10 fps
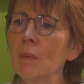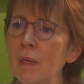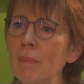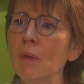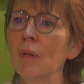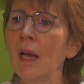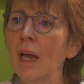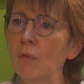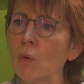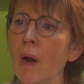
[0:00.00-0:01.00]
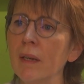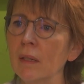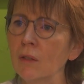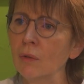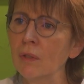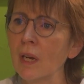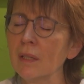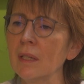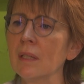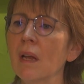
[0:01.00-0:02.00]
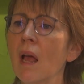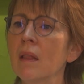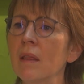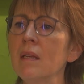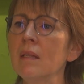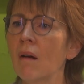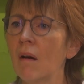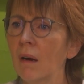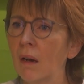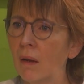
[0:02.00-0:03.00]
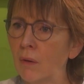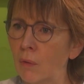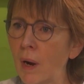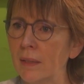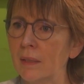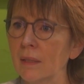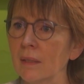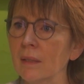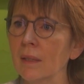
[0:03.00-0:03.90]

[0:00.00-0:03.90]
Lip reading: People have a right to justice. These are rights.